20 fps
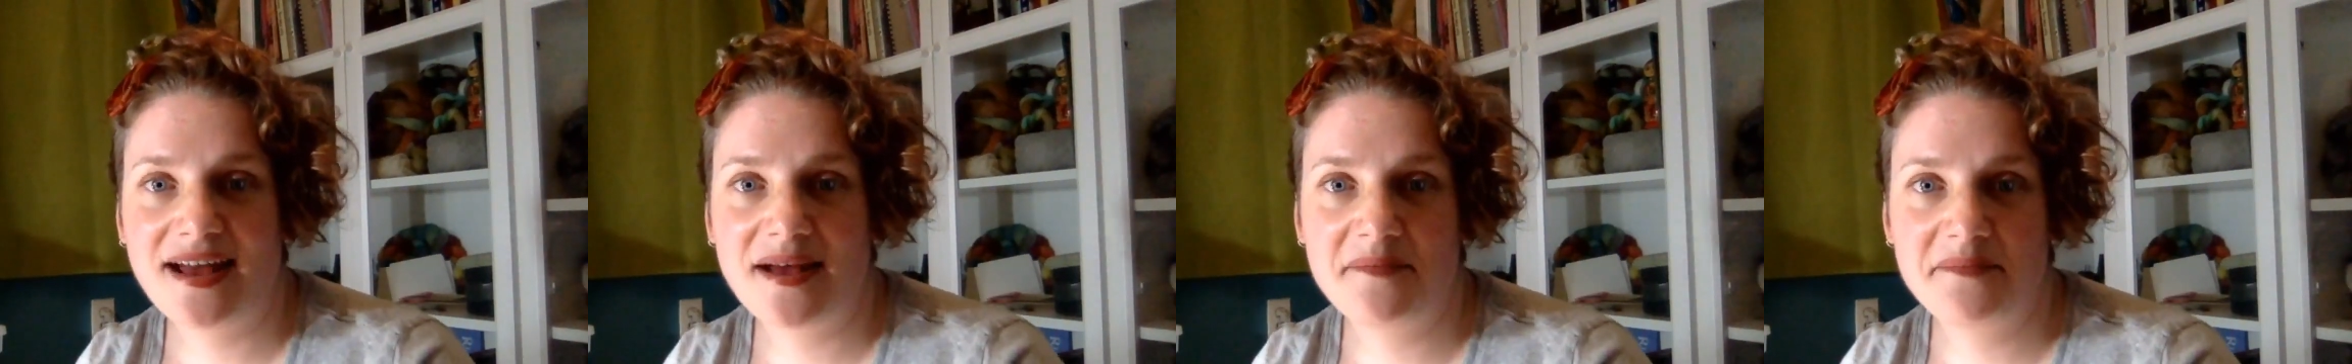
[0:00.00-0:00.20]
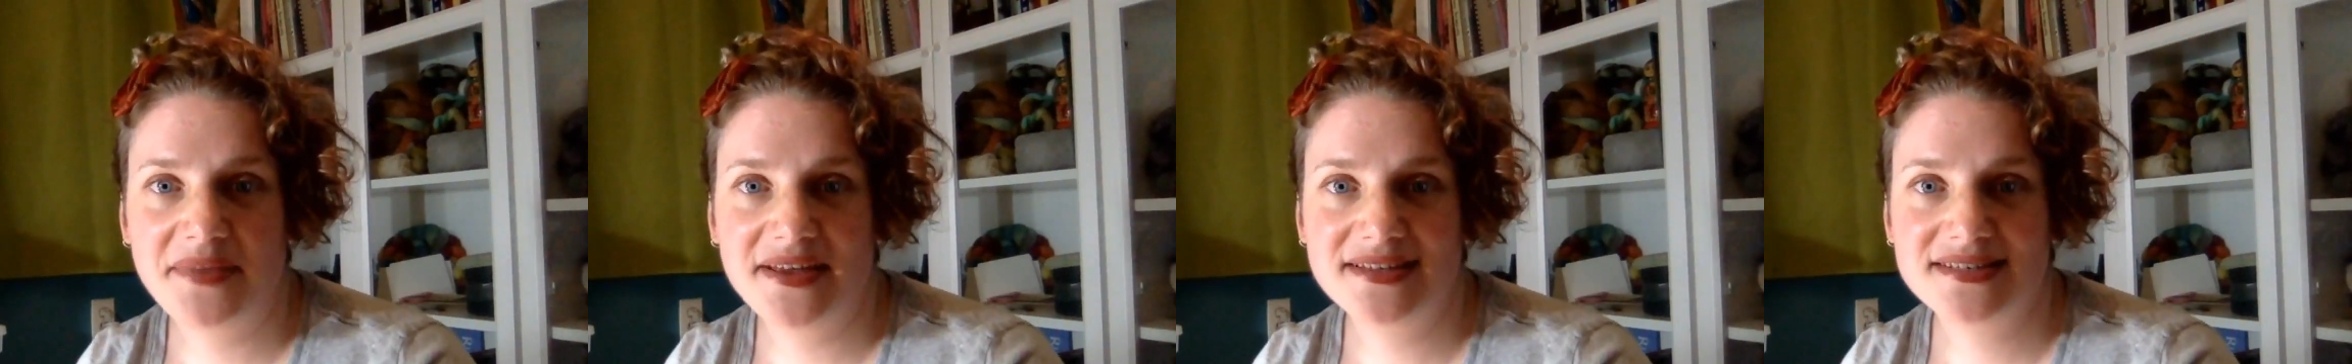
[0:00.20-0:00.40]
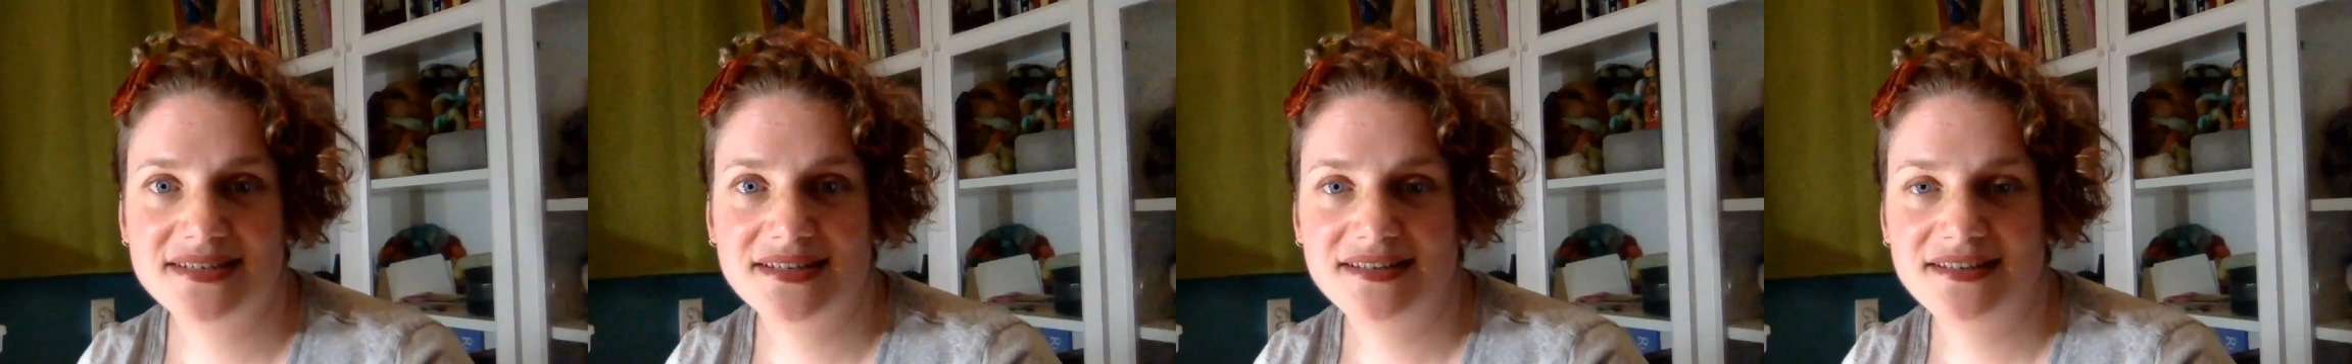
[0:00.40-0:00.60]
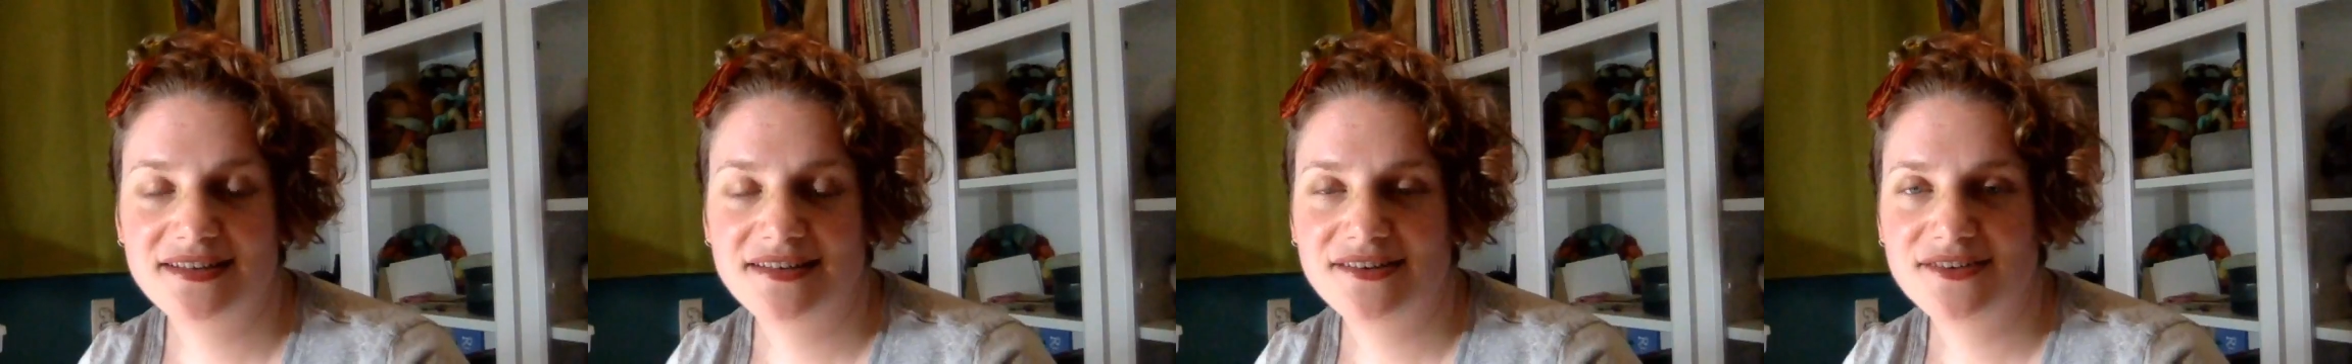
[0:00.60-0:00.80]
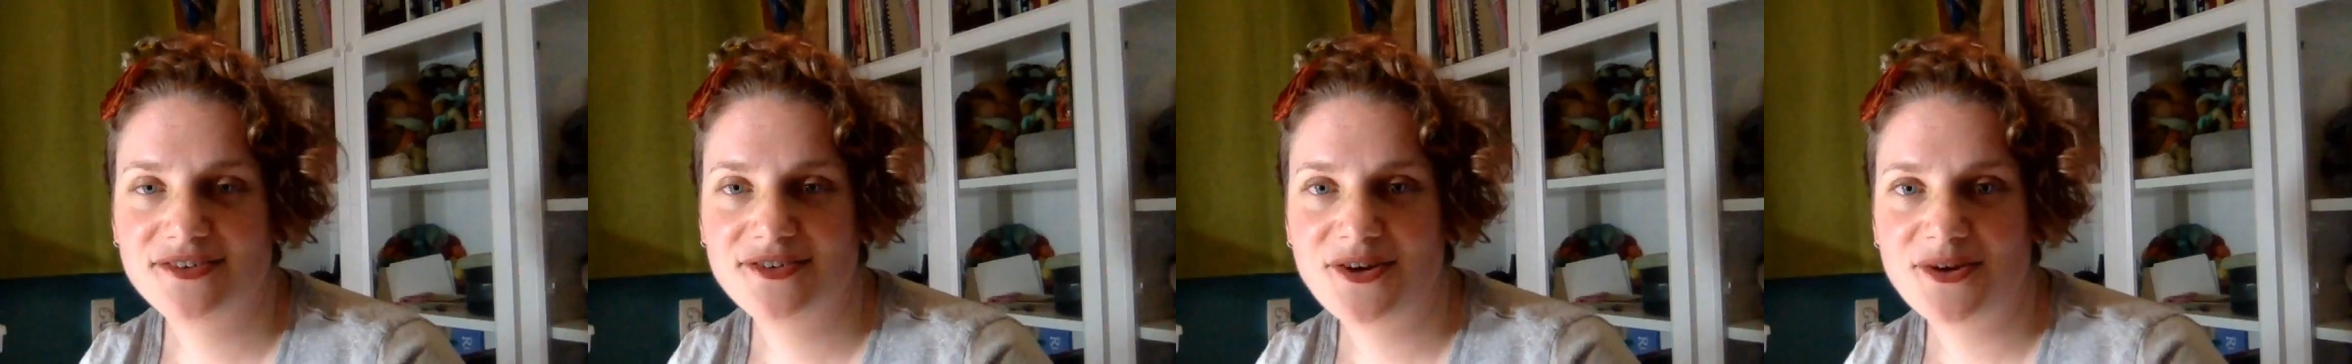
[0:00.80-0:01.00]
I'm basically going